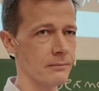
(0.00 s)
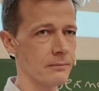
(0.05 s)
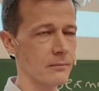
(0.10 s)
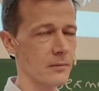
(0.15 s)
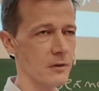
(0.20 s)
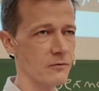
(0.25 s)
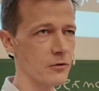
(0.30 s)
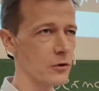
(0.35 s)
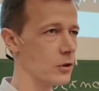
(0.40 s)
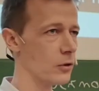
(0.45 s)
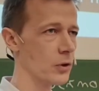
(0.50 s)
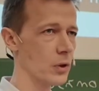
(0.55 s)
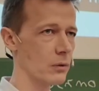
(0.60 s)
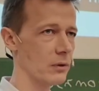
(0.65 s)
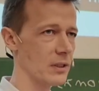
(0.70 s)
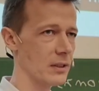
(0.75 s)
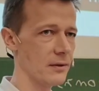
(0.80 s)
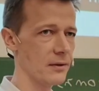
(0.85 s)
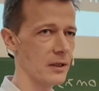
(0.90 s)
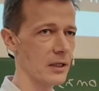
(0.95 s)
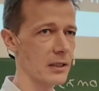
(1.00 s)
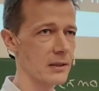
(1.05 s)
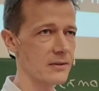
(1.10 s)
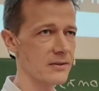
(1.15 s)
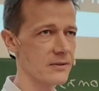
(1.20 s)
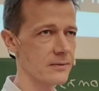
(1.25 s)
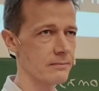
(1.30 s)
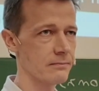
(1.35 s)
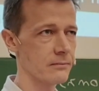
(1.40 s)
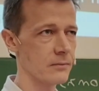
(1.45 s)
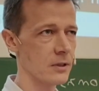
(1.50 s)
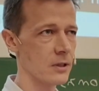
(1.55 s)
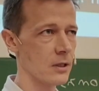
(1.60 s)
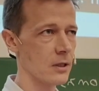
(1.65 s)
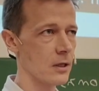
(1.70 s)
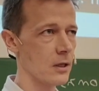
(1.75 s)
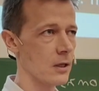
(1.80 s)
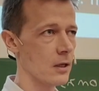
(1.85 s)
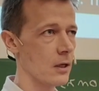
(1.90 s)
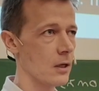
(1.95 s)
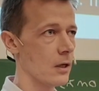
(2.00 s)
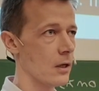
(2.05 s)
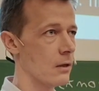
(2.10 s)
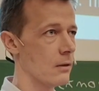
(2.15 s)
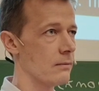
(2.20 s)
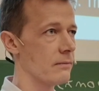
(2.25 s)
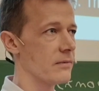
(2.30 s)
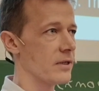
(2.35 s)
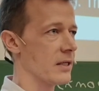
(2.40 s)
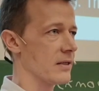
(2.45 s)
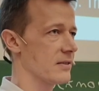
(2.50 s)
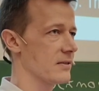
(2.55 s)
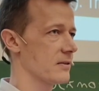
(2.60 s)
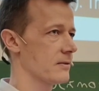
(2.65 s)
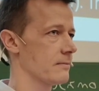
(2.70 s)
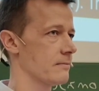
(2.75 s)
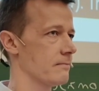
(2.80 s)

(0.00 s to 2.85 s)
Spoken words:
if you don't know anything else. Yes?